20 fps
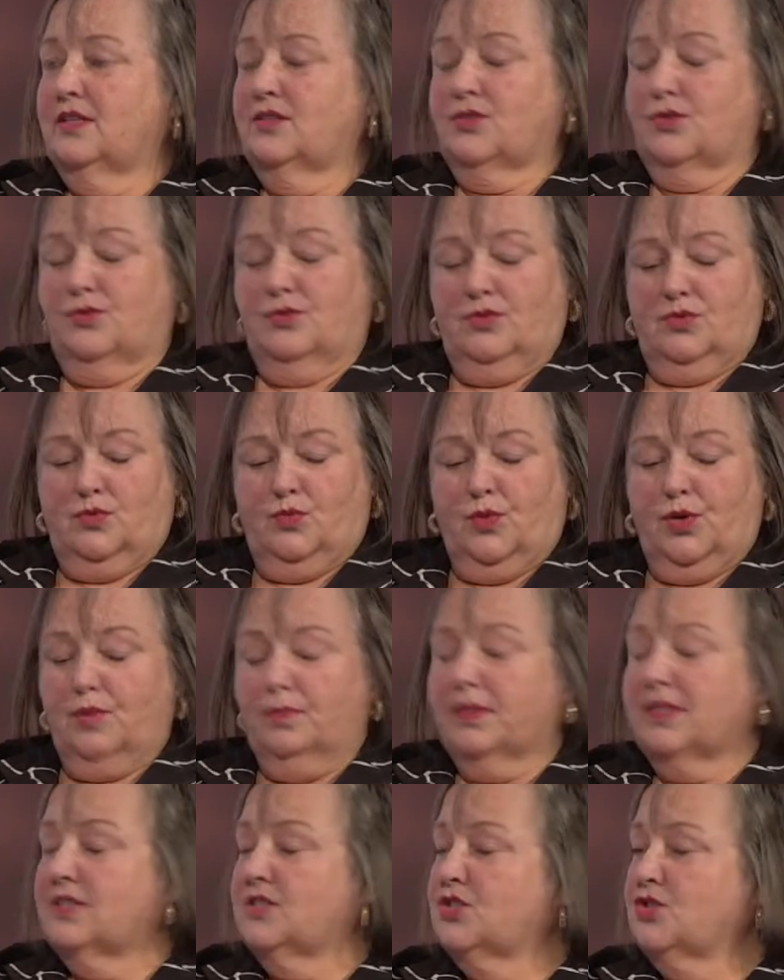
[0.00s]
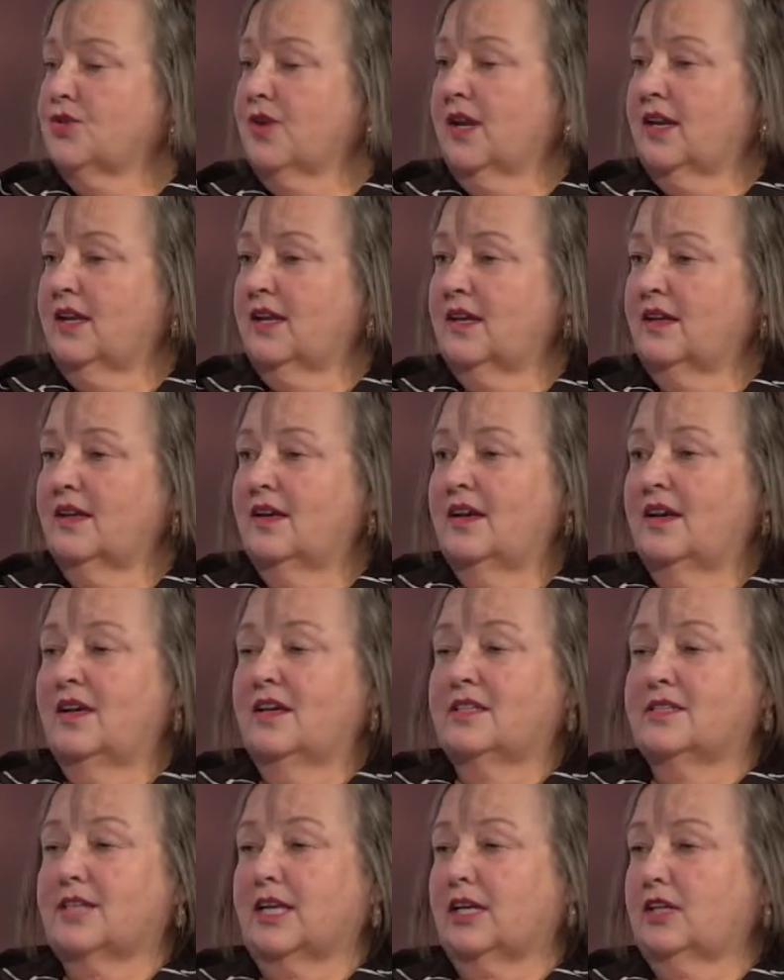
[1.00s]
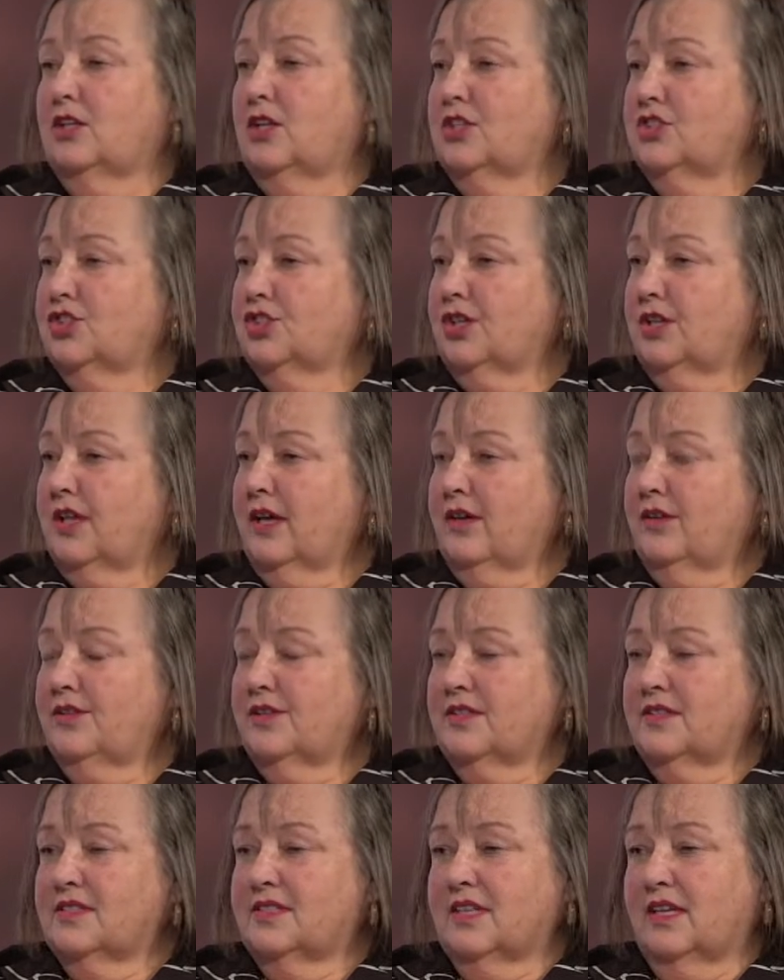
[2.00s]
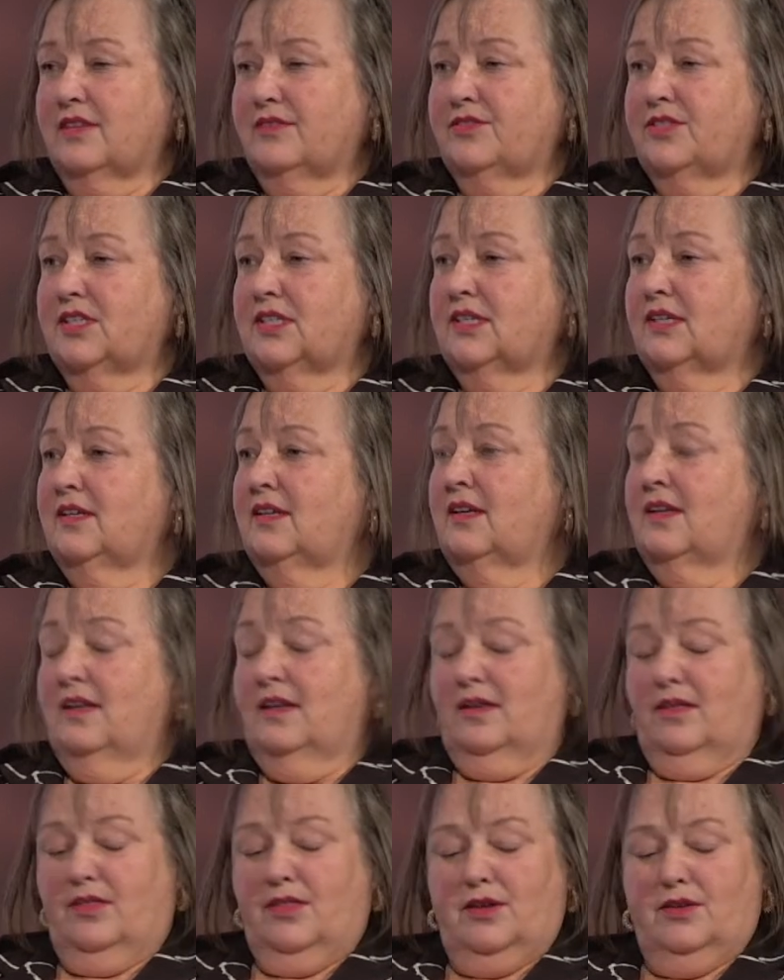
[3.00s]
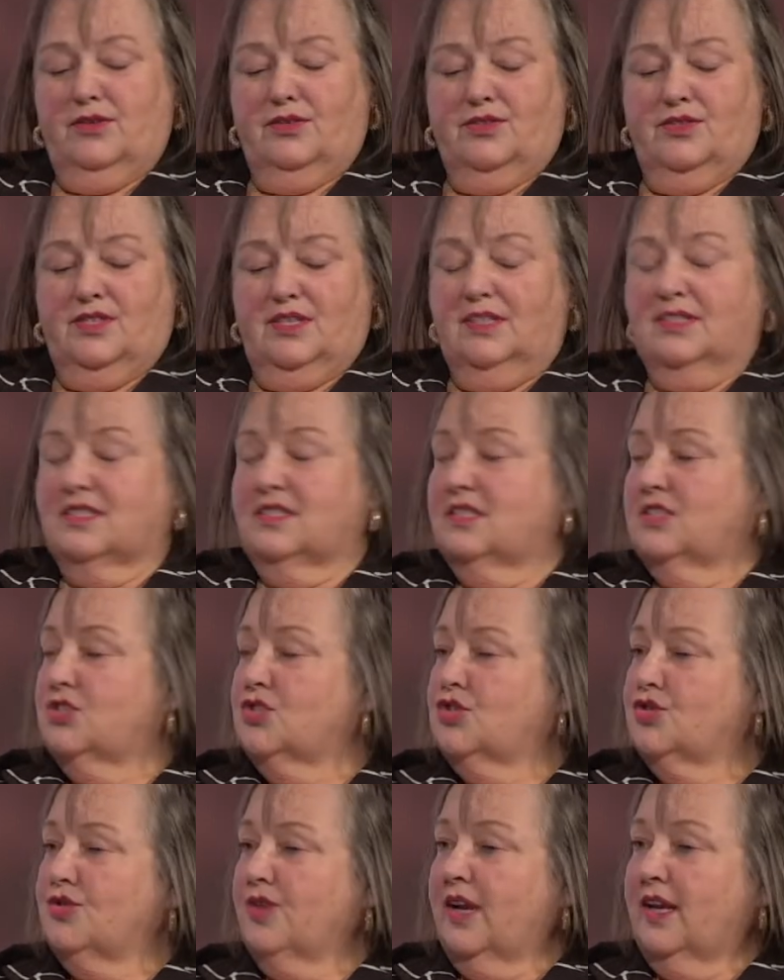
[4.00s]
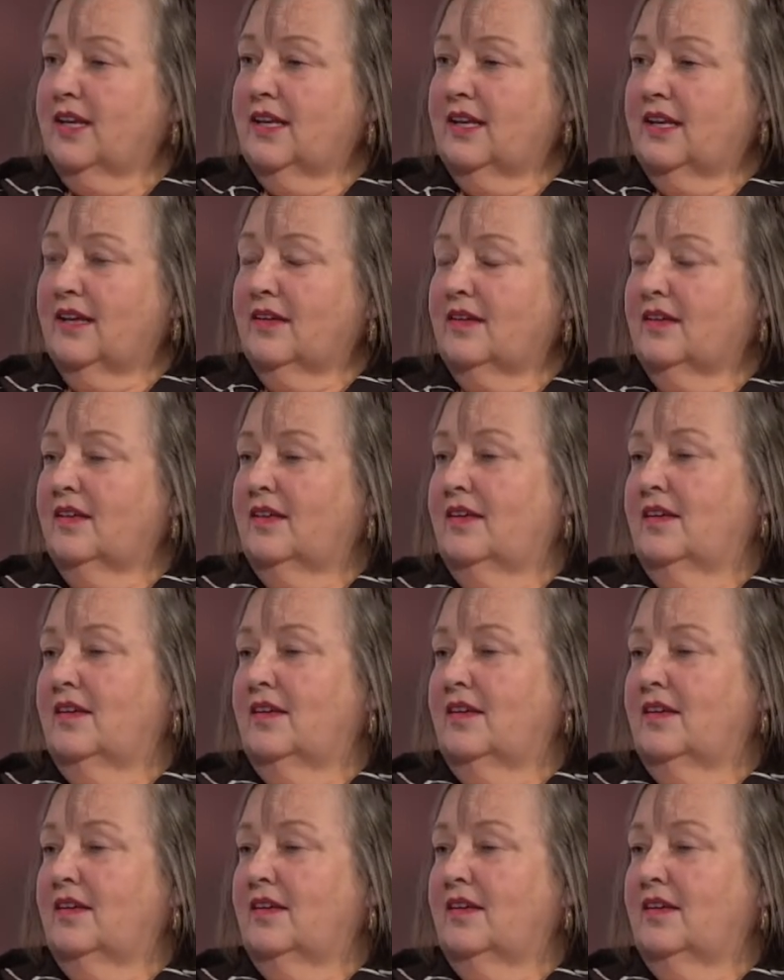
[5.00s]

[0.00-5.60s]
So there's workplace training, psychological health and safety, there's assist training,